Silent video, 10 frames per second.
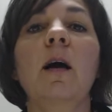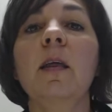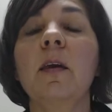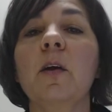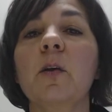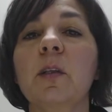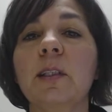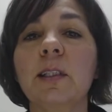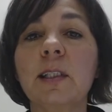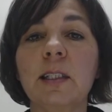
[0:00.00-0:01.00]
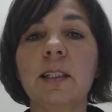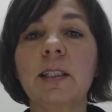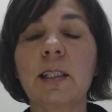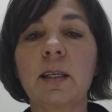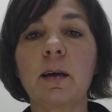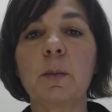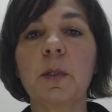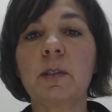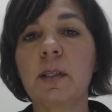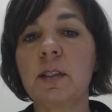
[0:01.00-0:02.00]
Hi there, this is Liz, and
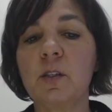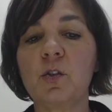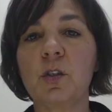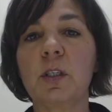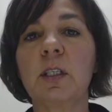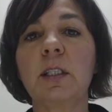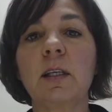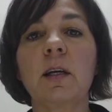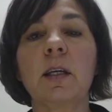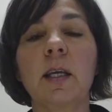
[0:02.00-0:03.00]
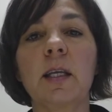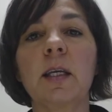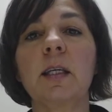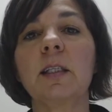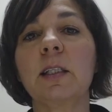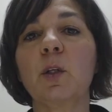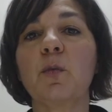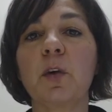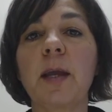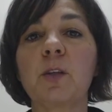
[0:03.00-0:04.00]
I'm the dietitian inside Acadiana
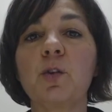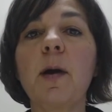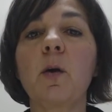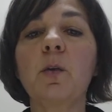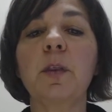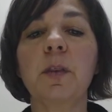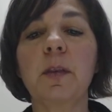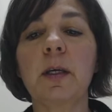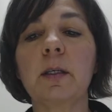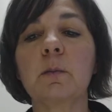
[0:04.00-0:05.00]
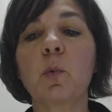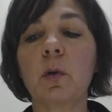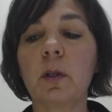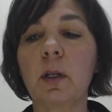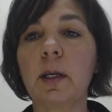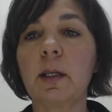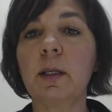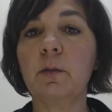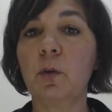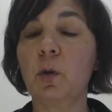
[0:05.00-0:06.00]
Center for Natural Health. And more than
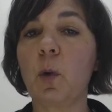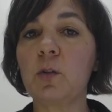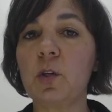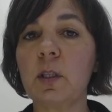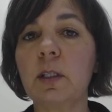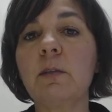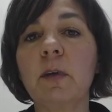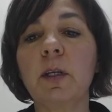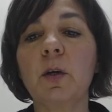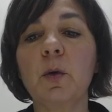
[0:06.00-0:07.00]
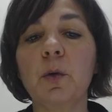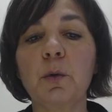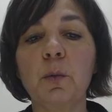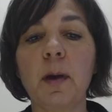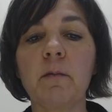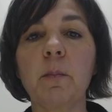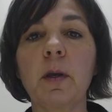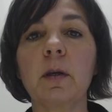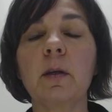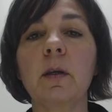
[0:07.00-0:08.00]
likely, if you're watching this video, you have
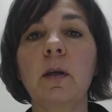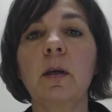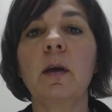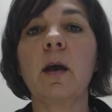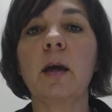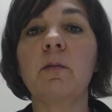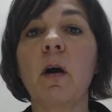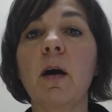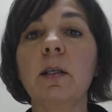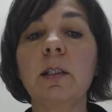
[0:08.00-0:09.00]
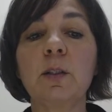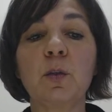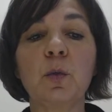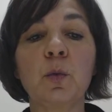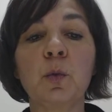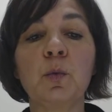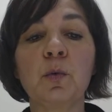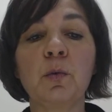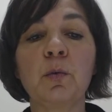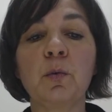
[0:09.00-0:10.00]
been advised to
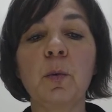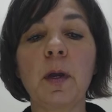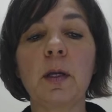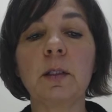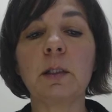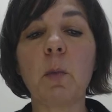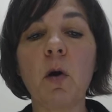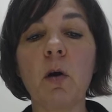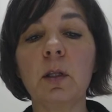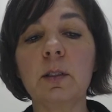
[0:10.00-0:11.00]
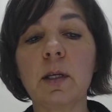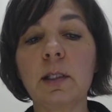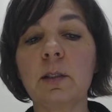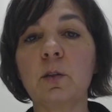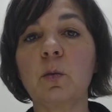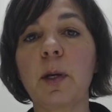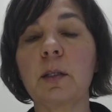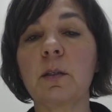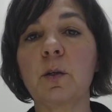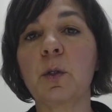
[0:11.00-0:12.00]
do a small intestinal
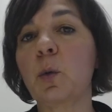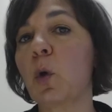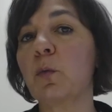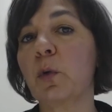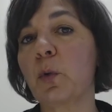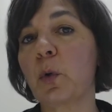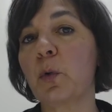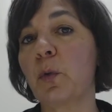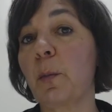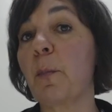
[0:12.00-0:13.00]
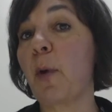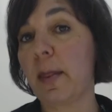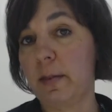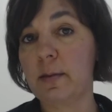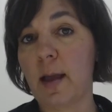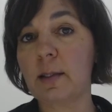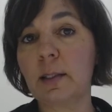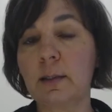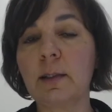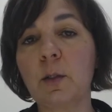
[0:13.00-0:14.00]
bacterial overgrowth breath
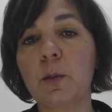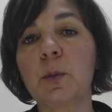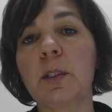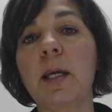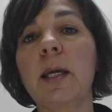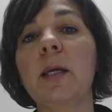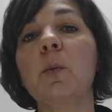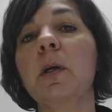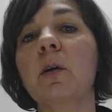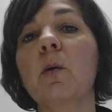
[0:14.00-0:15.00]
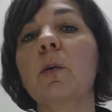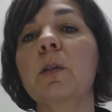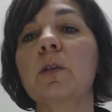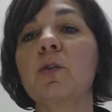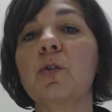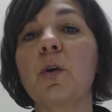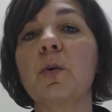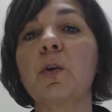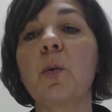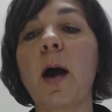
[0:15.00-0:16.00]
test. So today we are going to
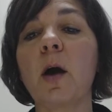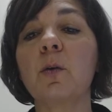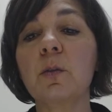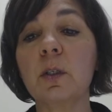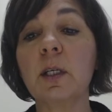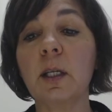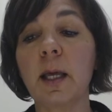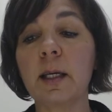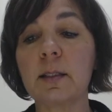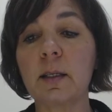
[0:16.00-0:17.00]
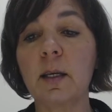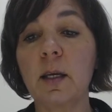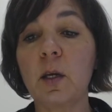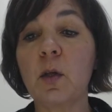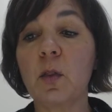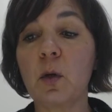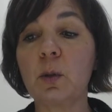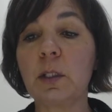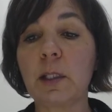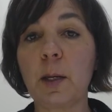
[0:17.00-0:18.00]
show you how to collect
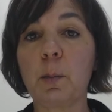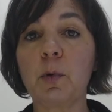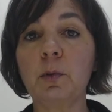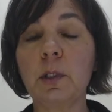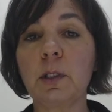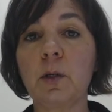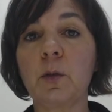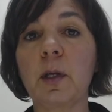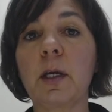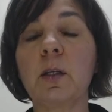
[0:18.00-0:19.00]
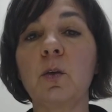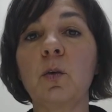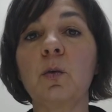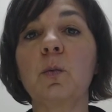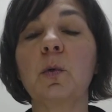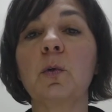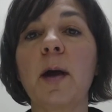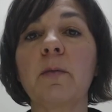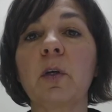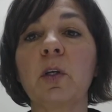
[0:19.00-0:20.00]
those samples so that you will
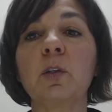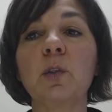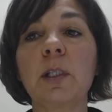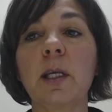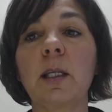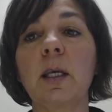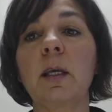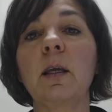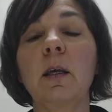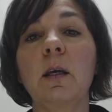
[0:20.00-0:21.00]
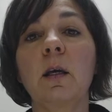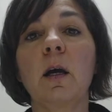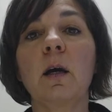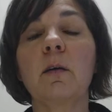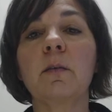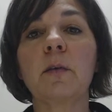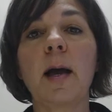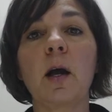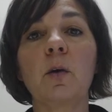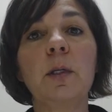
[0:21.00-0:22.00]
have a good understanding of
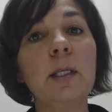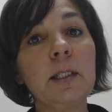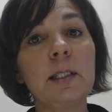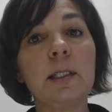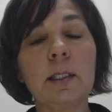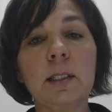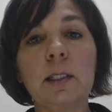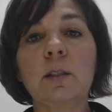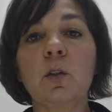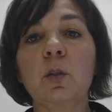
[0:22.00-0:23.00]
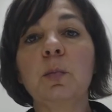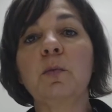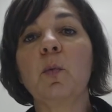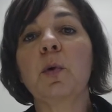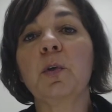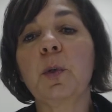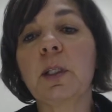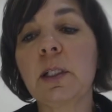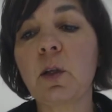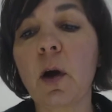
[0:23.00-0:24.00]
how easy it is to do before you
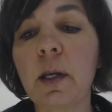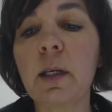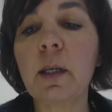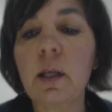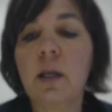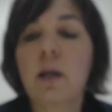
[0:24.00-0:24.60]
get started.